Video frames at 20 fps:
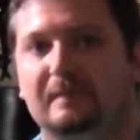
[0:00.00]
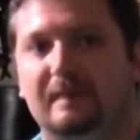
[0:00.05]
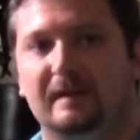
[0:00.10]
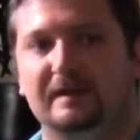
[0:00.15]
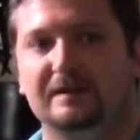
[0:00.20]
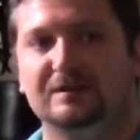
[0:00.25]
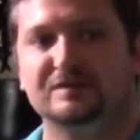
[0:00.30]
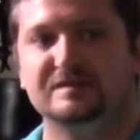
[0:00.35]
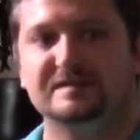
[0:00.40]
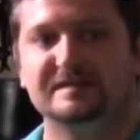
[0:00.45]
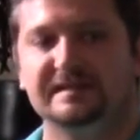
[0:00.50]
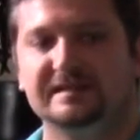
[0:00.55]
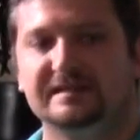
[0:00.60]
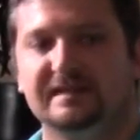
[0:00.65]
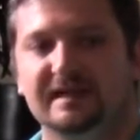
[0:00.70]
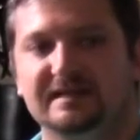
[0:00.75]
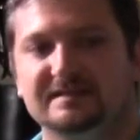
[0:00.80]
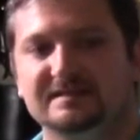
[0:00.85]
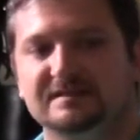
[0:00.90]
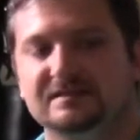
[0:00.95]
interesting
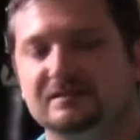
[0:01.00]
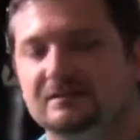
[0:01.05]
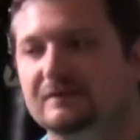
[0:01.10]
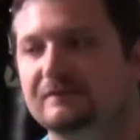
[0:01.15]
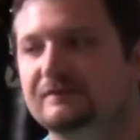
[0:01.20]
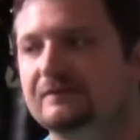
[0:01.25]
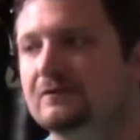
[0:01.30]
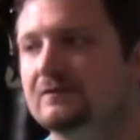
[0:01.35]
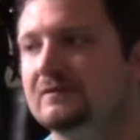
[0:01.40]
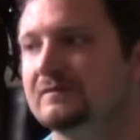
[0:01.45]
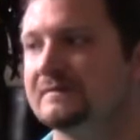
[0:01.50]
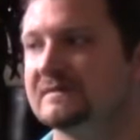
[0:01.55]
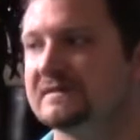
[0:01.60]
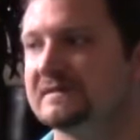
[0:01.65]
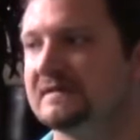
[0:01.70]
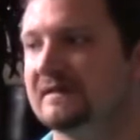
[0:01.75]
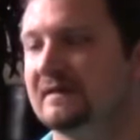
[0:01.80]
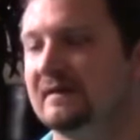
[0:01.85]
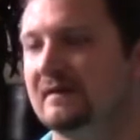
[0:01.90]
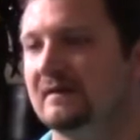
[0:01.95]
cases on our
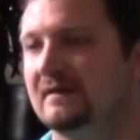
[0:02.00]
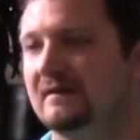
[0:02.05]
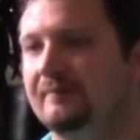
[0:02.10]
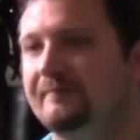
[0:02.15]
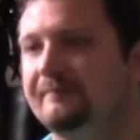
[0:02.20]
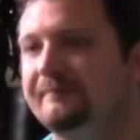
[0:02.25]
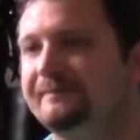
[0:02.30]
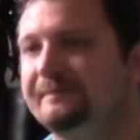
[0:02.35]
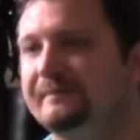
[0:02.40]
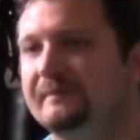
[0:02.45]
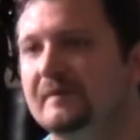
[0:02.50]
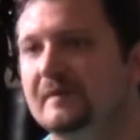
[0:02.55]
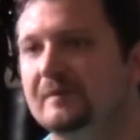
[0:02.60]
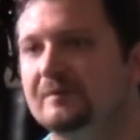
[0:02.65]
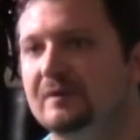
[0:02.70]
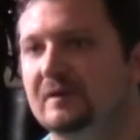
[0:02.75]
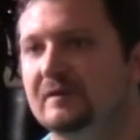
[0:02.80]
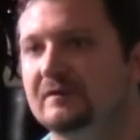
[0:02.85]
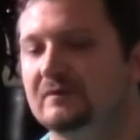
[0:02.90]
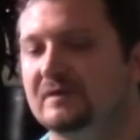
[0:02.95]
forums. Um,
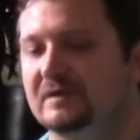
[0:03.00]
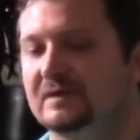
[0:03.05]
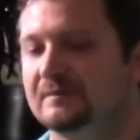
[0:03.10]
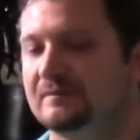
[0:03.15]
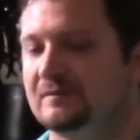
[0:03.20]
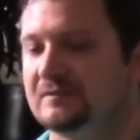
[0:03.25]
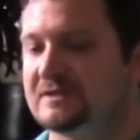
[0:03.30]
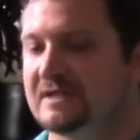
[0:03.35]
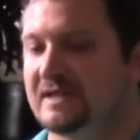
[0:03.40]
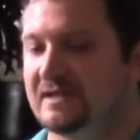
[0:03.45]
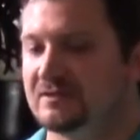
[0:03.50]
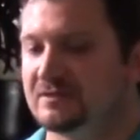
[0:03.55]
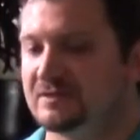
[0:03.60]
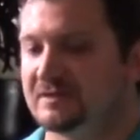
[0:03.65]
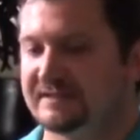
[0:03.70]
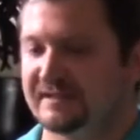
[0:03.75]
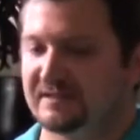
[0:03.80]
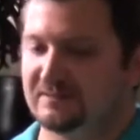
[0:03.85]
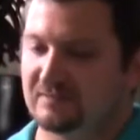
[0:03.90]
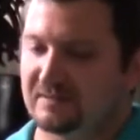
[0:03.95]
probably one of the most
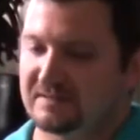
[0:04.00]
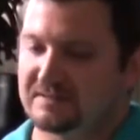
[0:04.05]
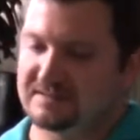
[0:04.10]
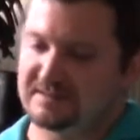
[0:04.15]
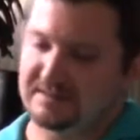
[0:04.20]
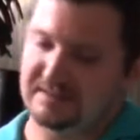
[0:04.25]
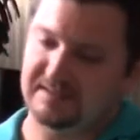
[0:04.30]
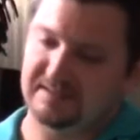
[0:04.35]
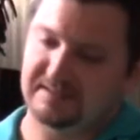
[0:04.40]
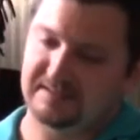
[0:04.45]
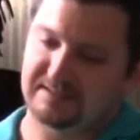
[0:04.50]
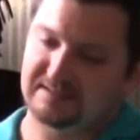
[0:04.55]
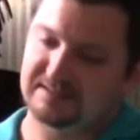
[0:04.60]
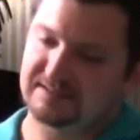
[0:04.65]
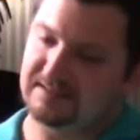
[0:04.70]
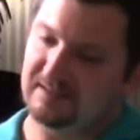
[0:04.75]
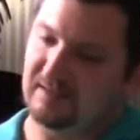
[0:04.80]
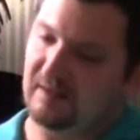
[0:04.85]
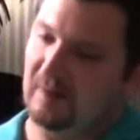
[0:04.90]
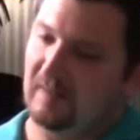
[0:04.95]
interesting ones
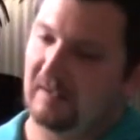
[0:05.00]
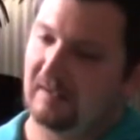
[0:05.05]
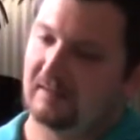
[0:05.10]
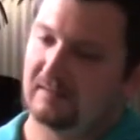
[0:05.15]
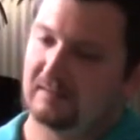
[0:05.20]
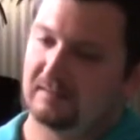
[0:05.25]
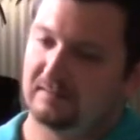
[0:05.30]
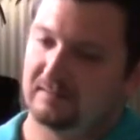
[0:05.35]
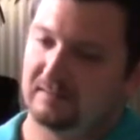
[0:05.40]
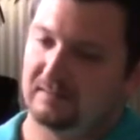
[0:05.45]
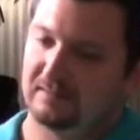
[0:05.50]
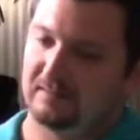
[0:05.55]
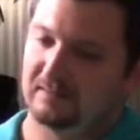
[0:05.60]
is uh,